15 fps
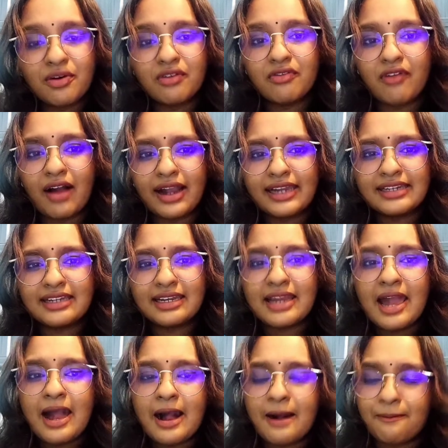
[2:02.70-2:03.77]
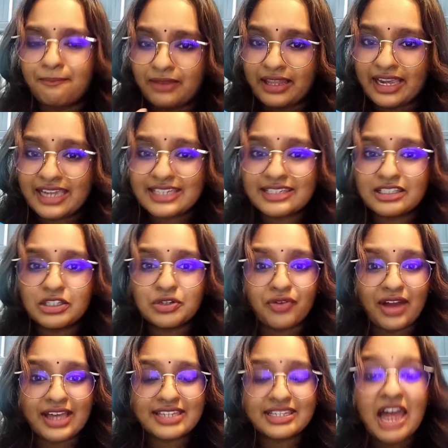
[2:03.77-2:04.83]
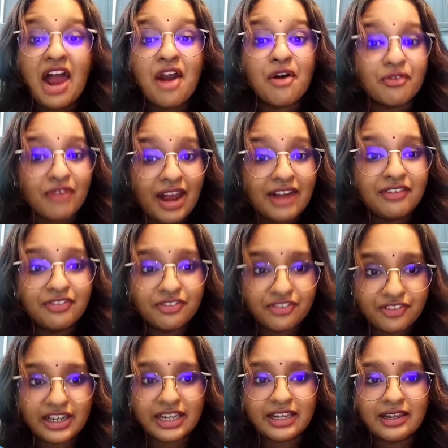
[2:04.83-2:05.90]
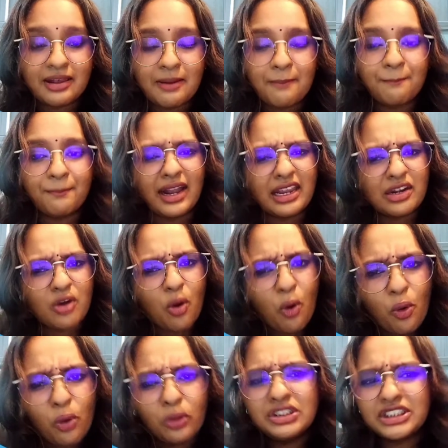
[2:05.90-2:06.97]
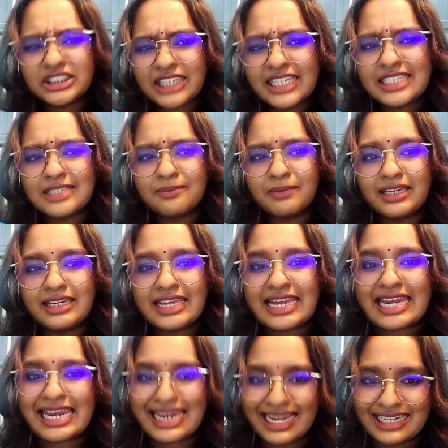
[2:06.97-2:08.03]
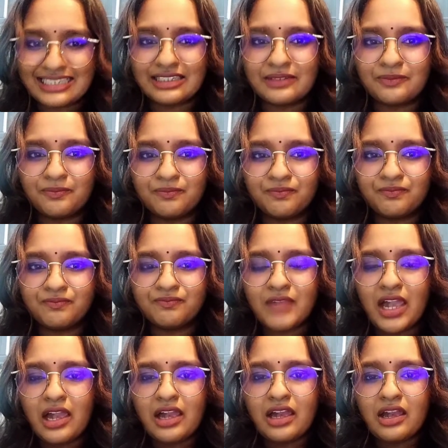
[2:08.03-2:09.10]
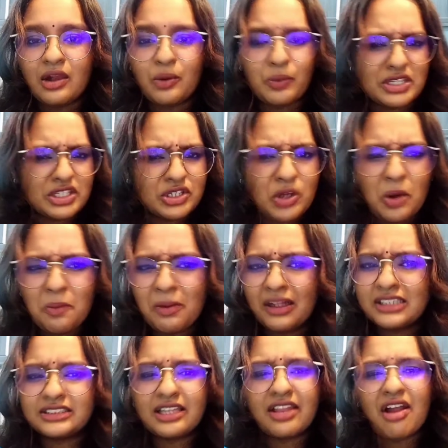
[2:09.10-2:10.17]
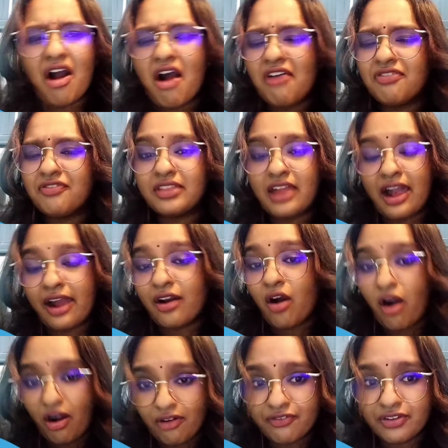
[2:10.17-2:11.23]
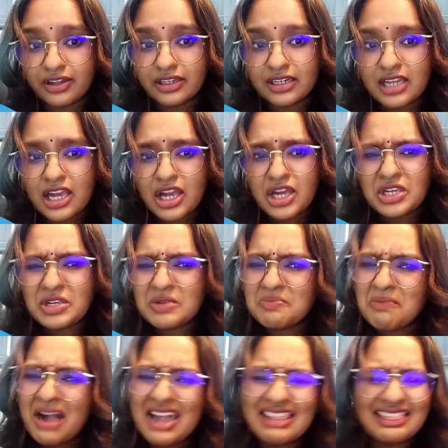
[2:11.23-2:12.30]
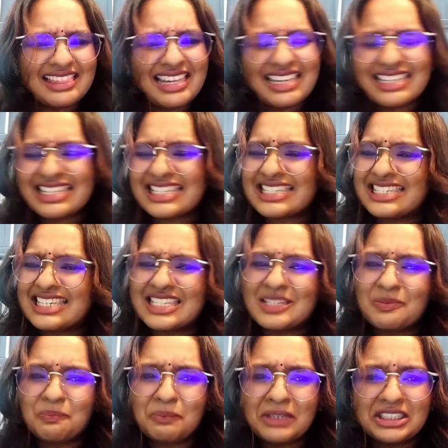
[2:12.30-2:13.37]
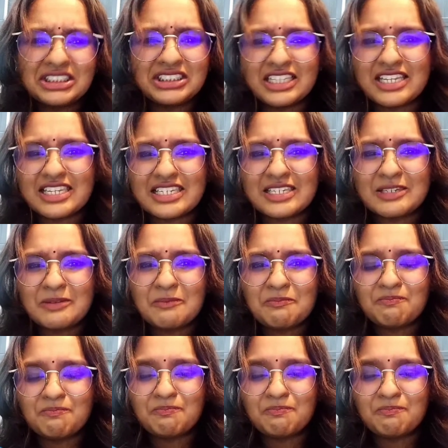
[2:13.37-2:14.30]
provided a place to rest rent-free by an old gentleman in London. With so much that Arthur had offered, you might think it's suspicious,